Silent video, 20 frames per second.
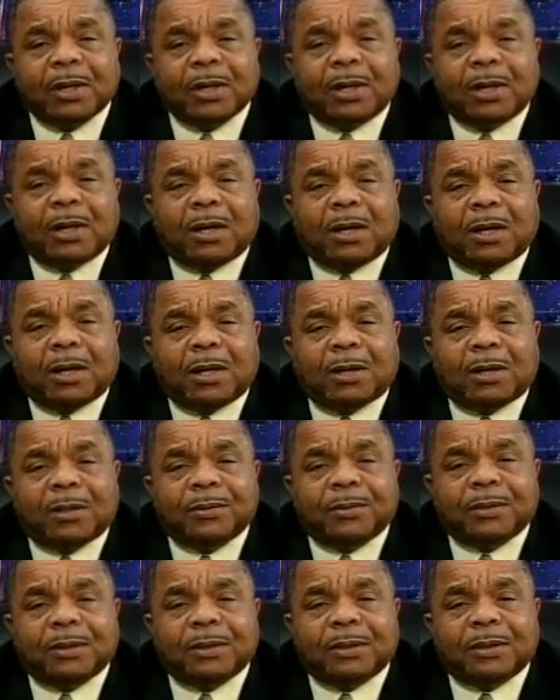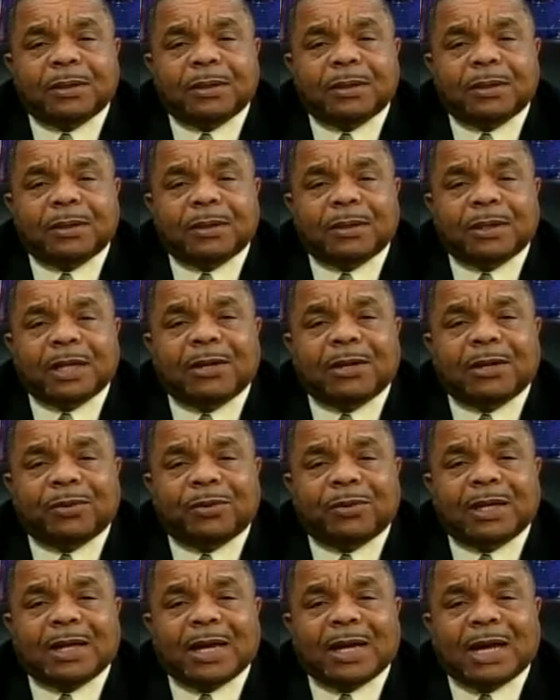uh, they
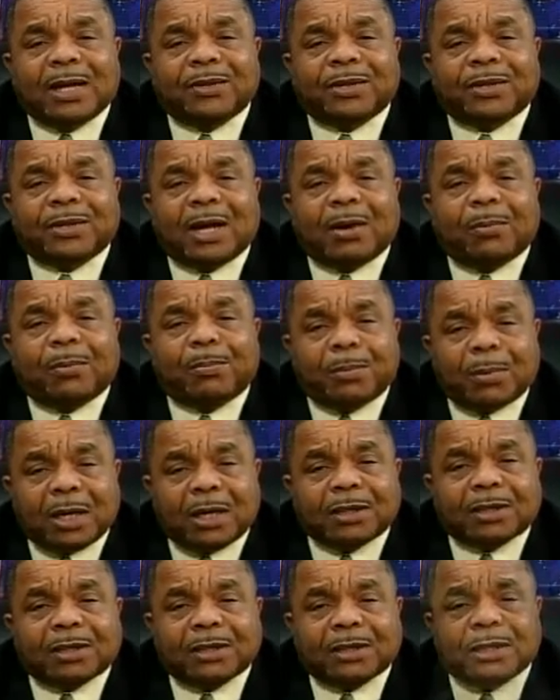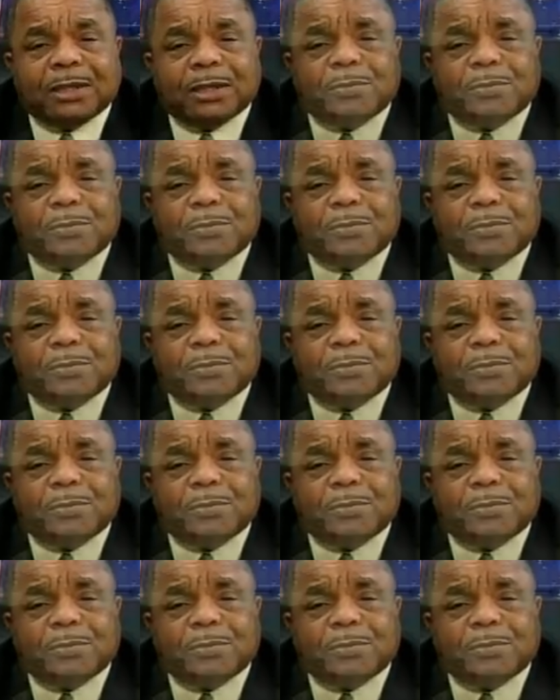realized how much these